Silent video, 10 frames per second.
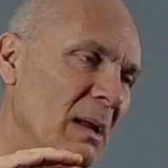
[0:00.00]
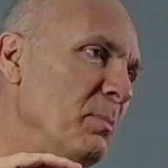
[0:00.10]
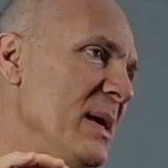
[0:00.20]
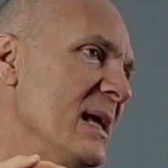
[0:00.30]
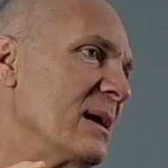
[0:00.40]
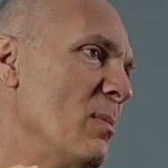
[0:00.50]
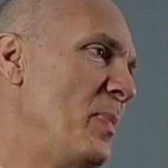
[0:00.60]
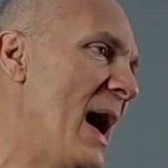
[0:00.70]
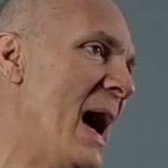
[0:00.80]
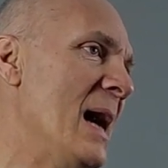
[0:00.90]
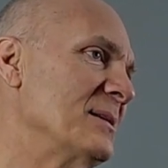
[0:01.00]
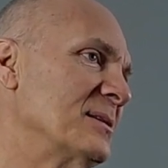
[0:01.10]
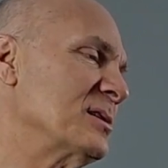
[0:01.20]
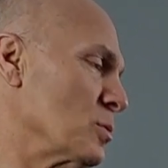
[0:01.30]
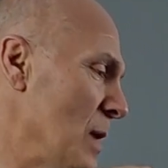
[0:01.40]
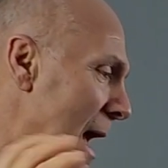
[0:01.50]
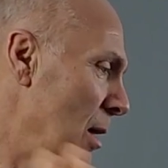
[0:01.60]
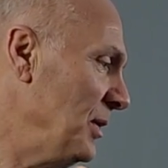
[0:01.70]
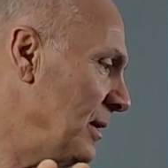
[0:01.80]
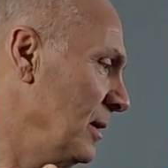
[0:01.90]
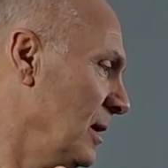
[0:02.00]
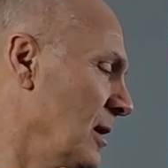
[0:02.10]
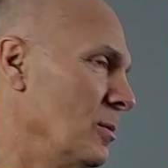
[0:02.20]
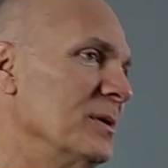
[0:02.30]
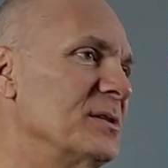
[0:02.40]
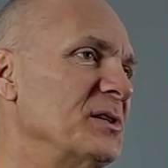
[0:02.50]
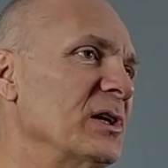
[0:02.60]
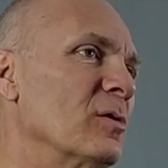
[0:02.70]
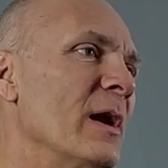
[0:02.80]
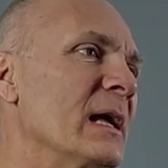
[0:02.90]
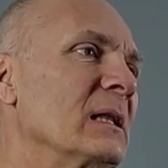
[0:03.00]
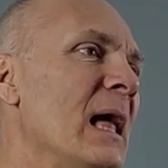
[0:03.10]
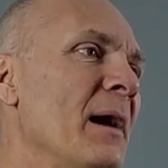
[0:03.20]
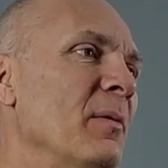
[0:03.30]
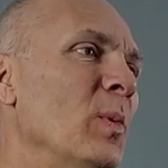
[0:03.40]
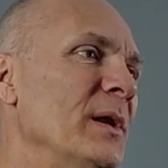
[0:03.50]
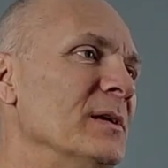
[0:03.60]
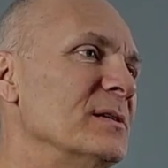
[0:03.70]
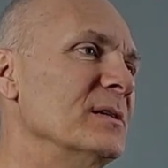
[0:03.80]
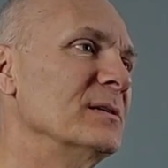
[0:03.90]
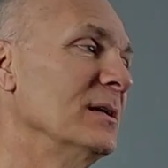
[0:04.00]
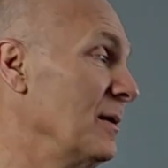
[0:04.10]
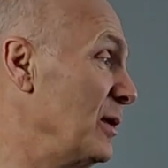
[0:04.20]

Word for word: being compassed, surrounded with such a great cloud of witnesses,